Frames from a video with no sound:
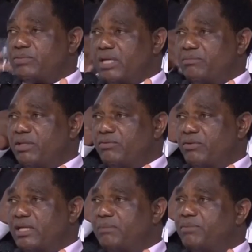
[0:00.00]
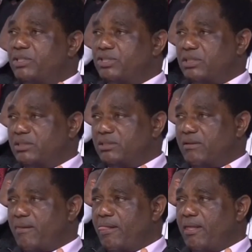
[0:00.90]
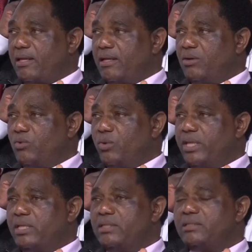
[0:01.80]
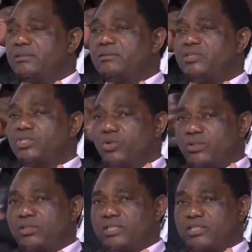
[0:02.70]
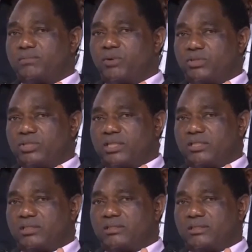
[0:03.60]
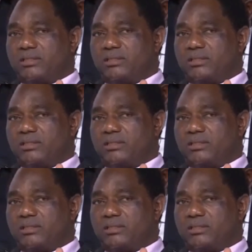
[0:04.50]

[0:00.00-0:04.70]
of Zambia for their patience. We took this project